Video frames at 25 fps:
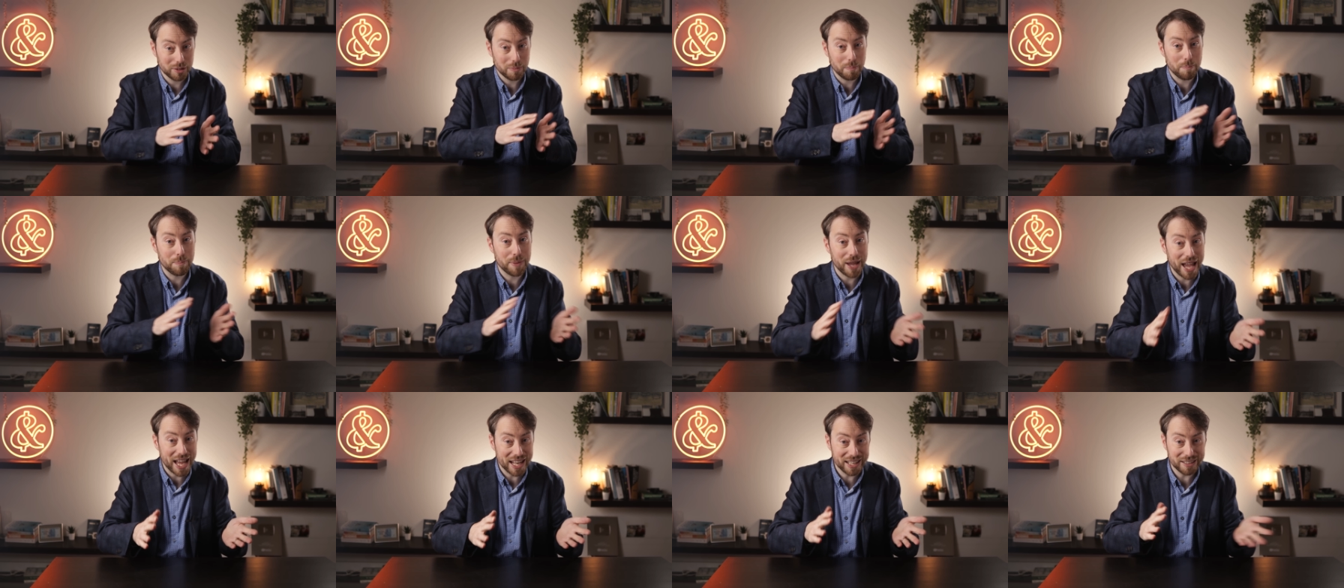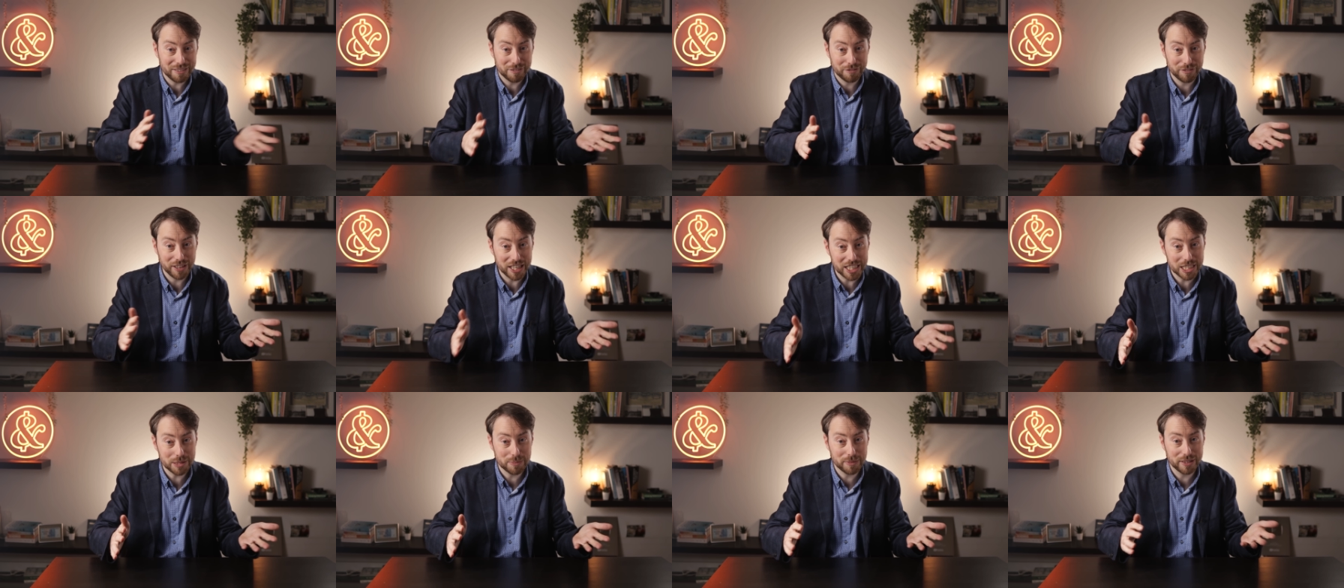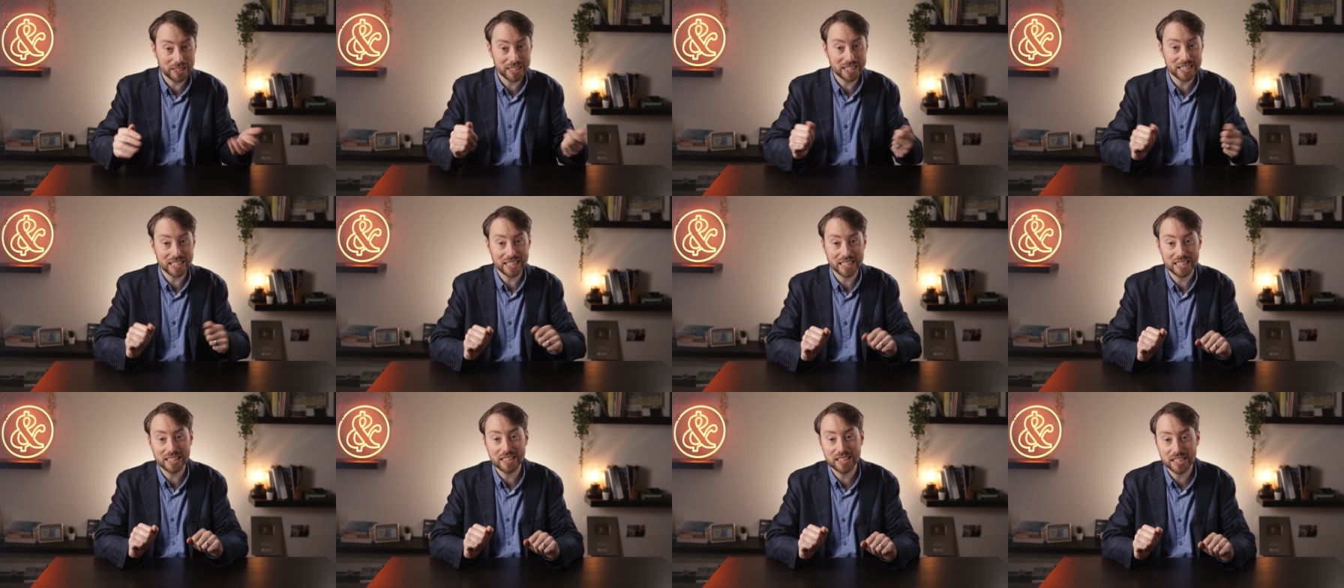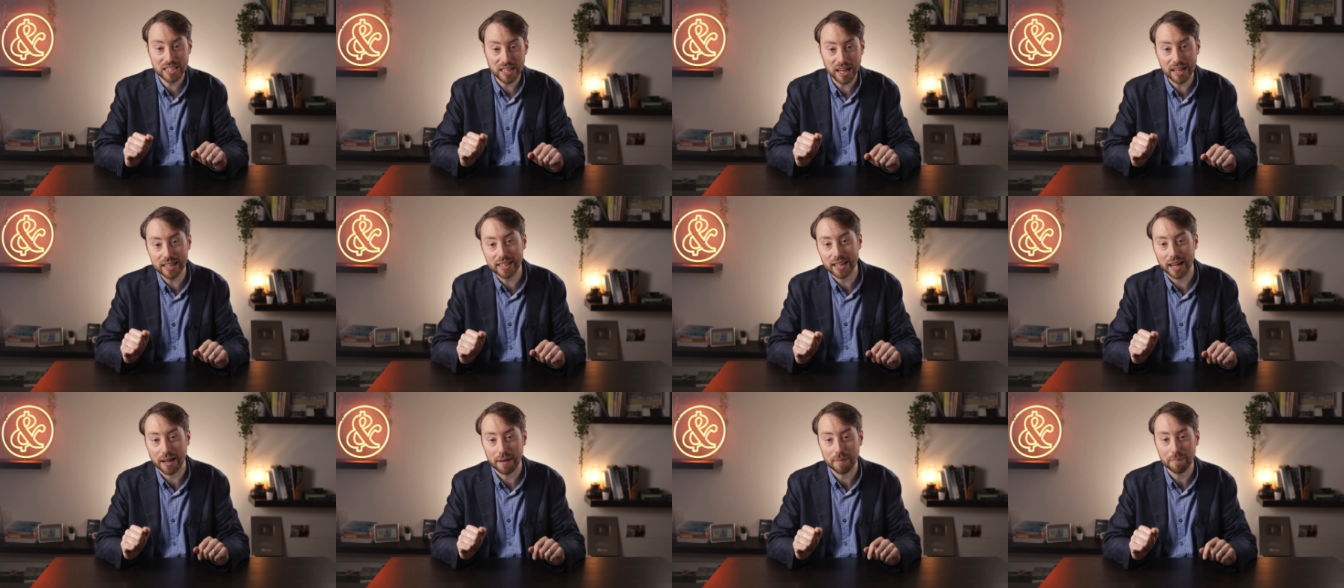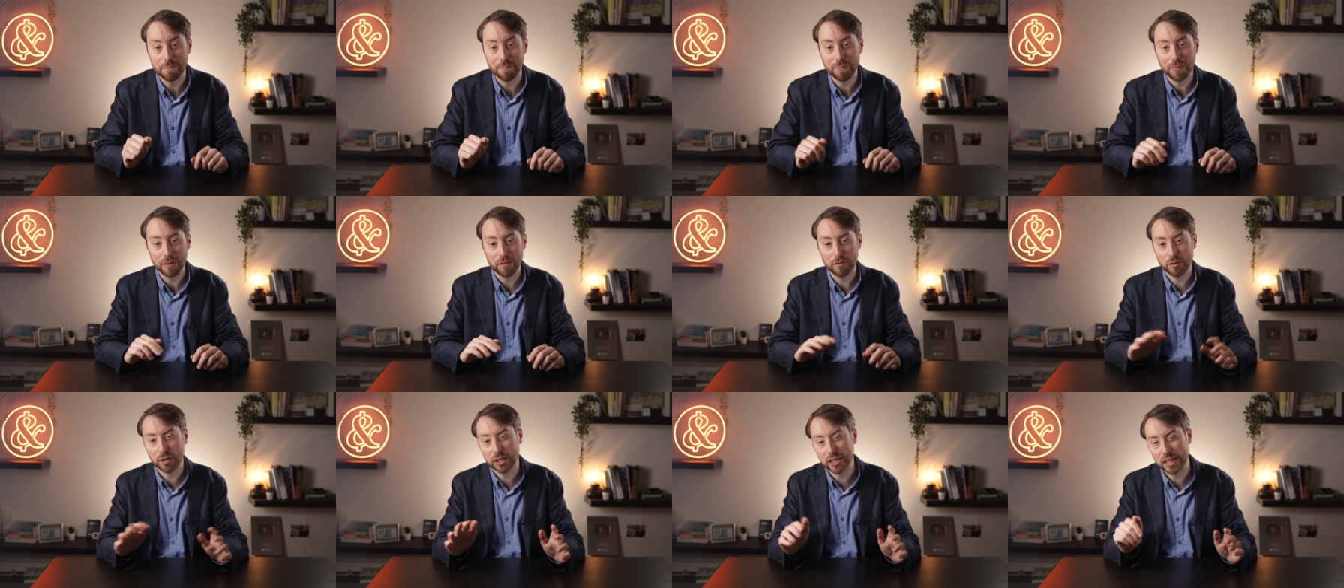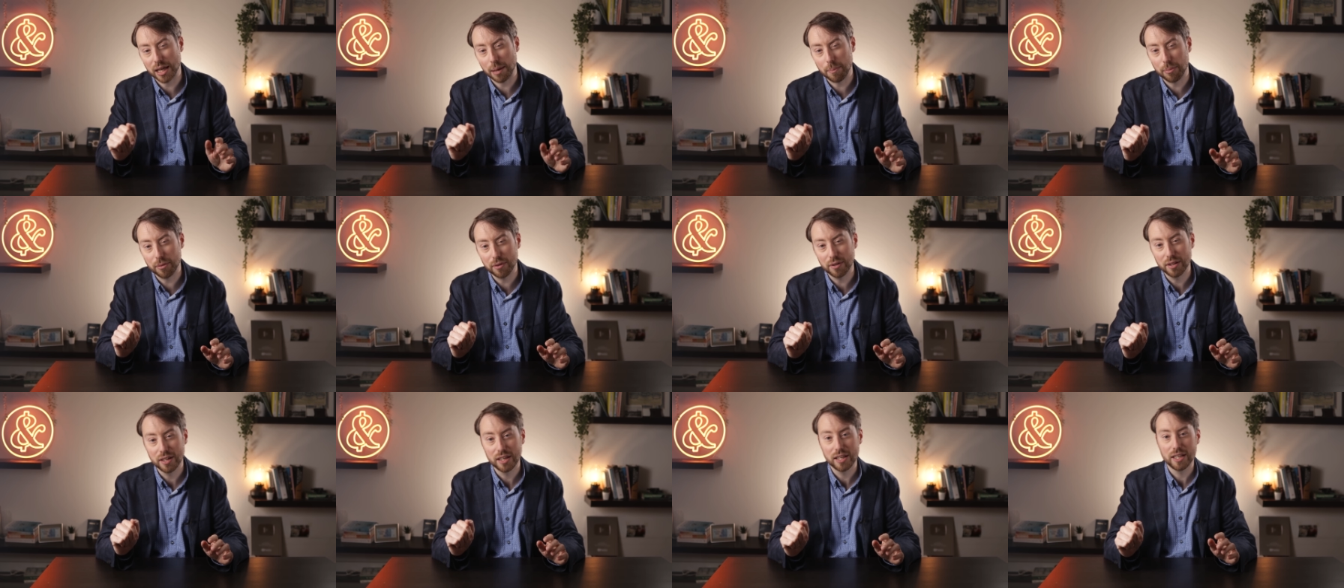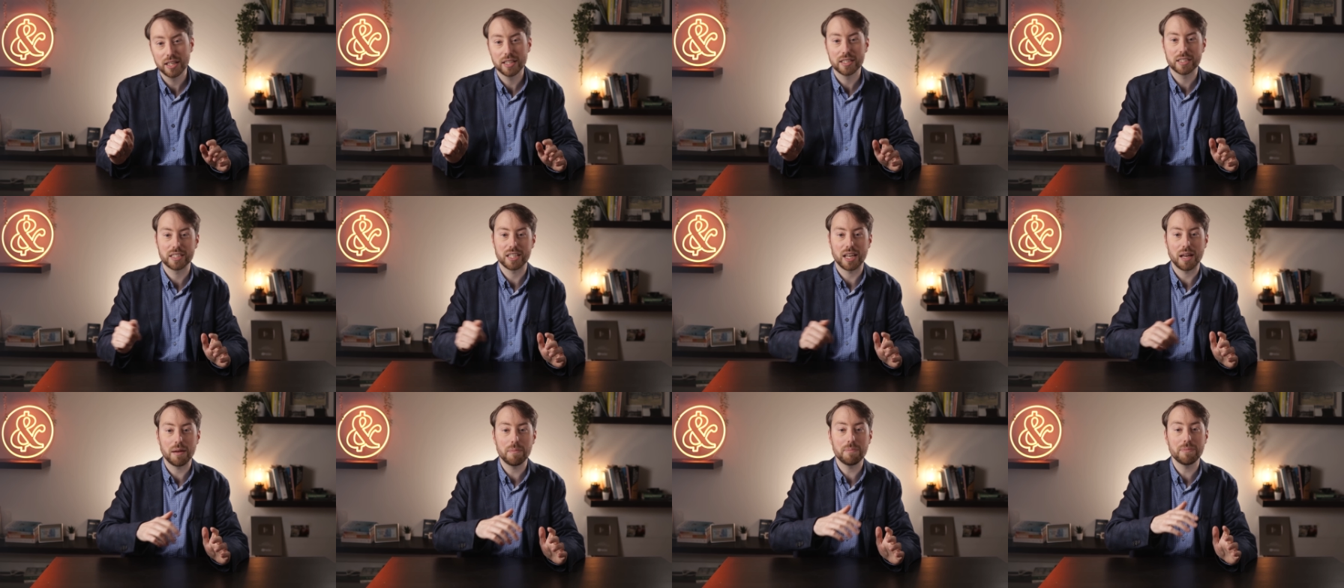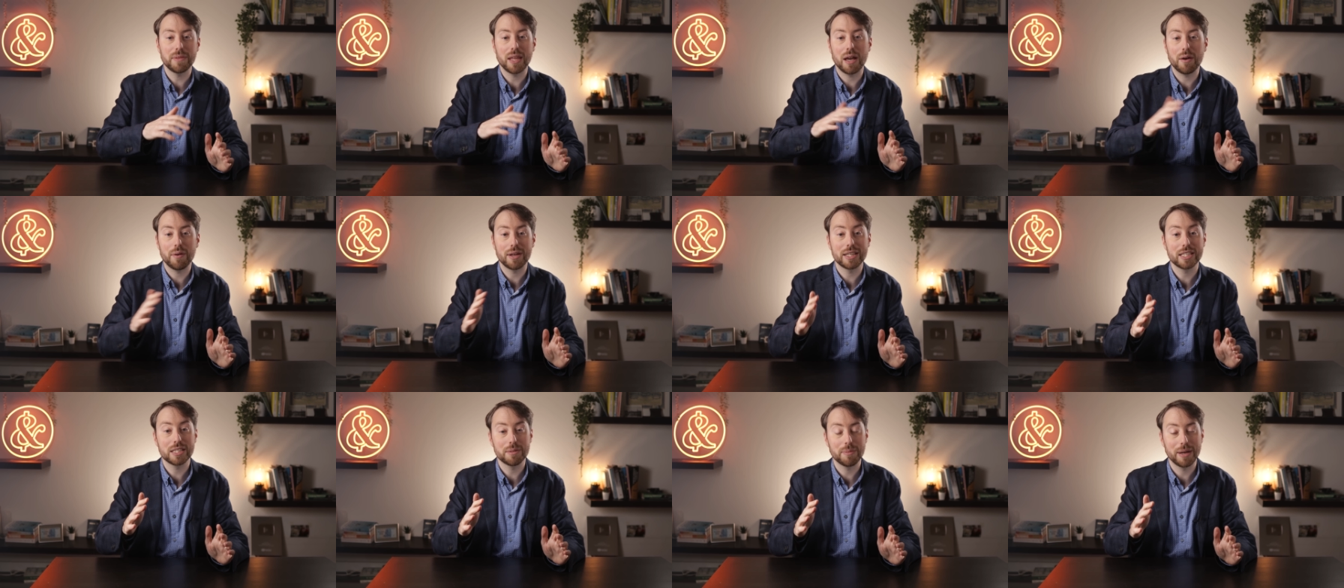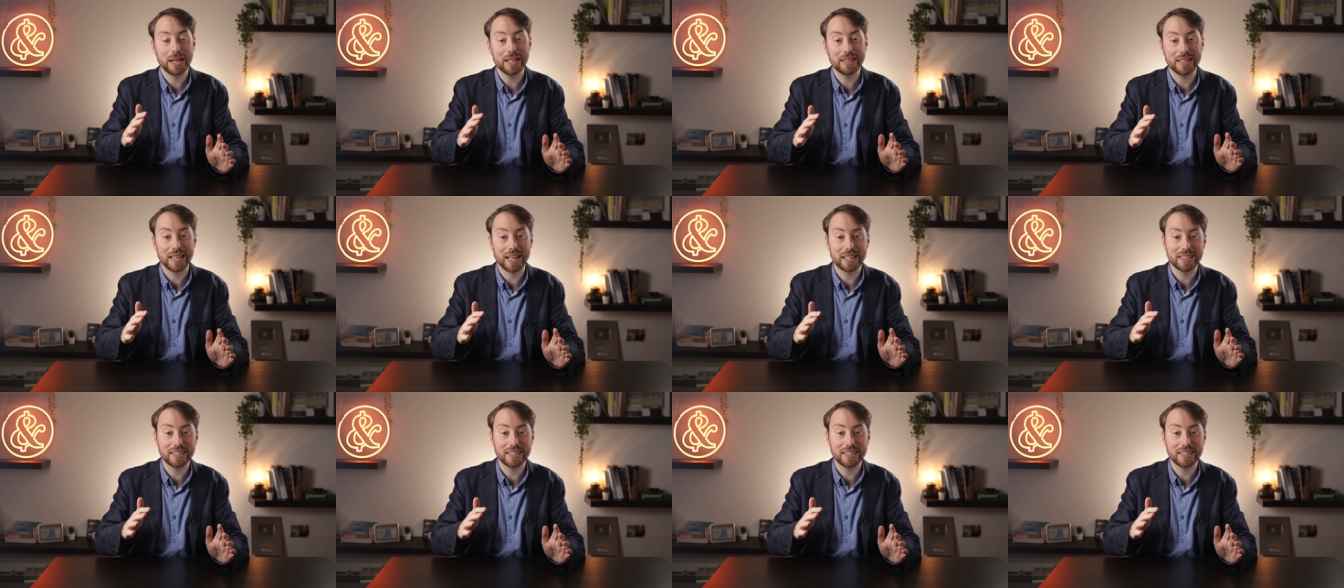or bad investments in China. For example, some now estimate